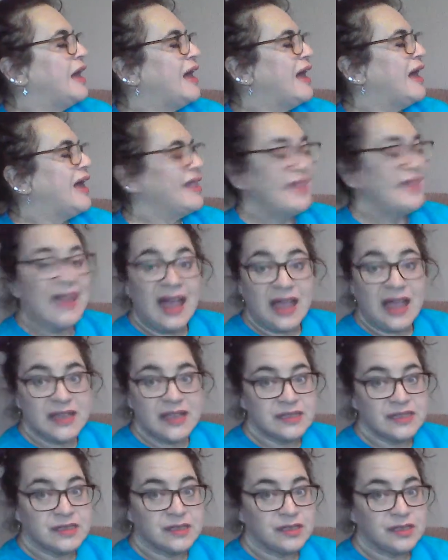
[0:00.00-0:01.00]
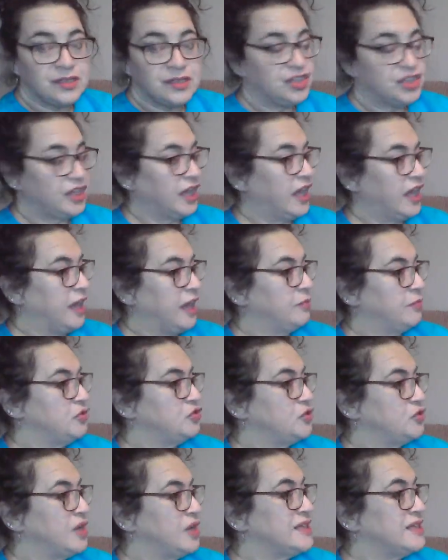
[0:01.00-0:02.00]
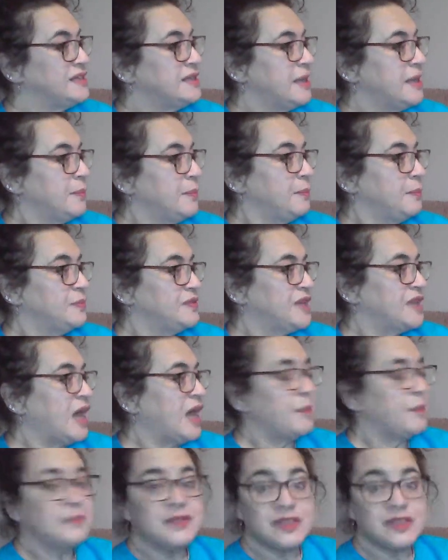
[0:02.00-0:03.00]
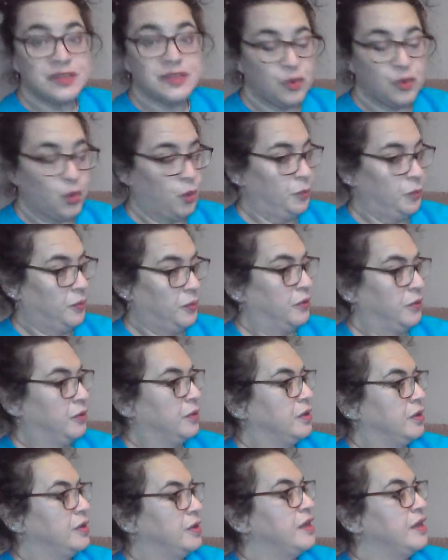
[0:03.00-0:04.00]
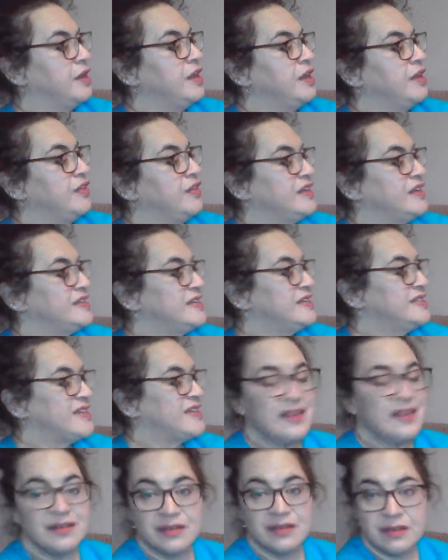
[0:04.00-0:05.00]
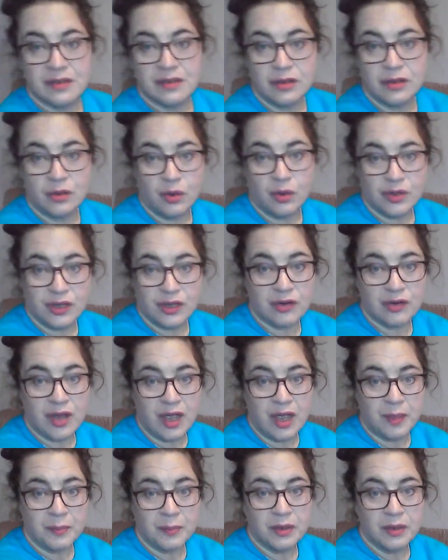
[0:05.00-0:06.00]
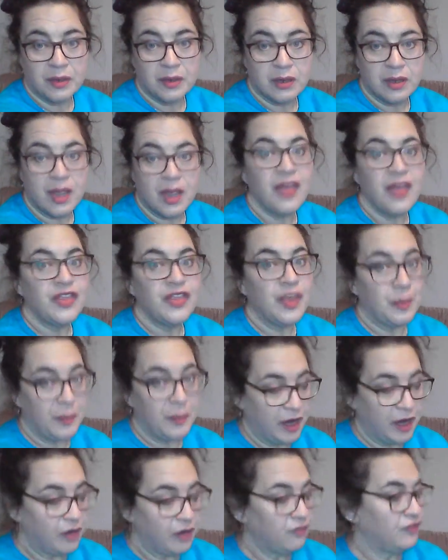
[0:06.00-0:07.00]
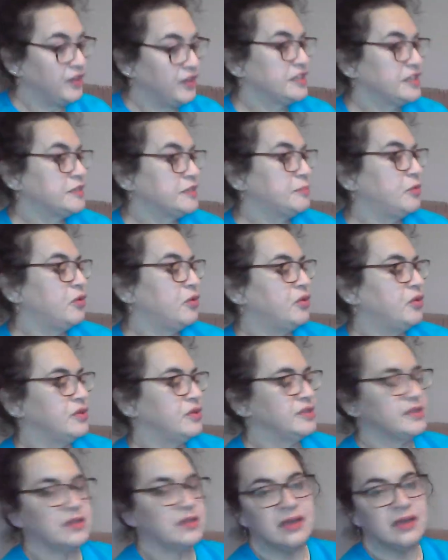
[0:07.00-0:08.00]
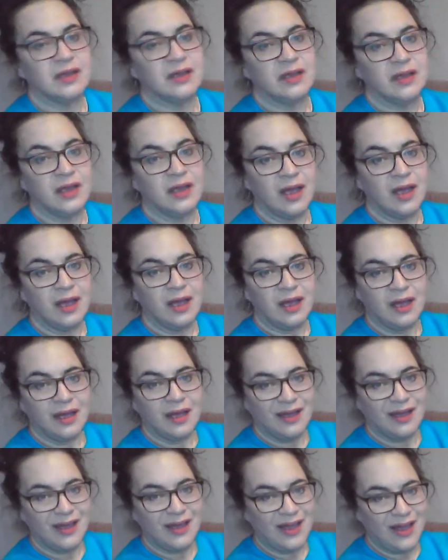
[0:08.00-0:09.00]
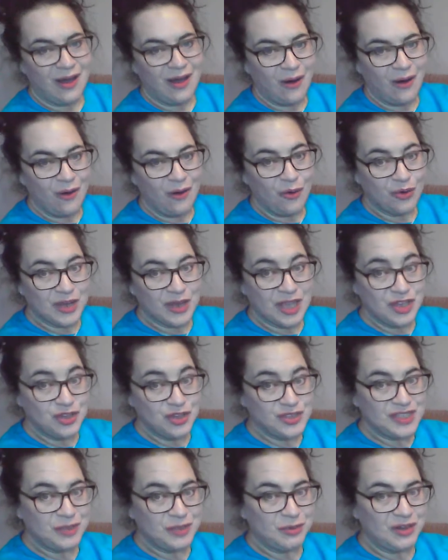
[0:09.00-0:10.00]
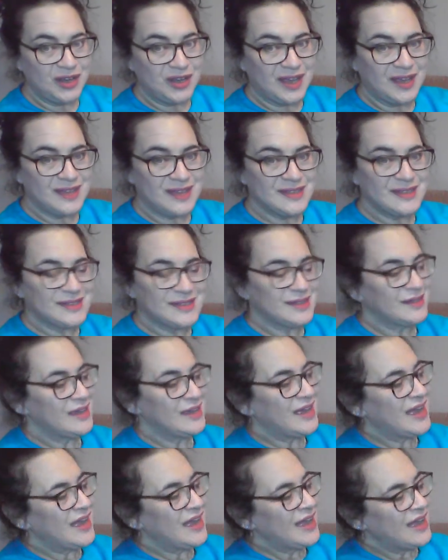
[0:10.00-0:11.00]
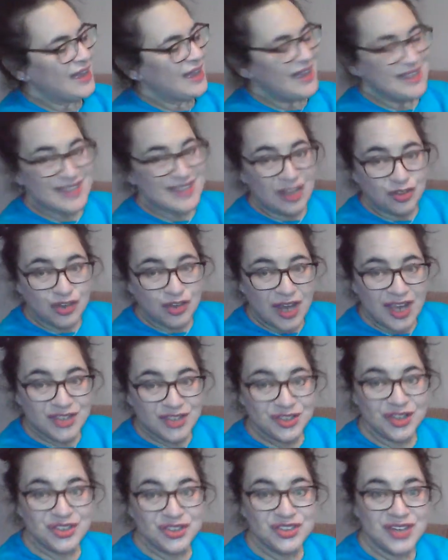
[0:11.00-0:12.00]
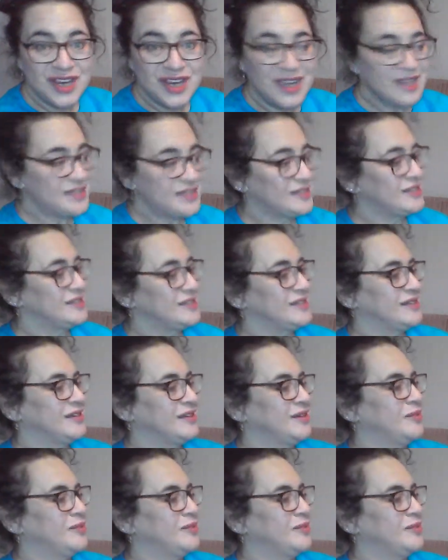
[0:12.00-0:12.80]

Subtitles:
At last, she came to a tip-tap stop. This is it, thought the crab. The perfect spot. Oh, can you see what it is? It's a treasure chest.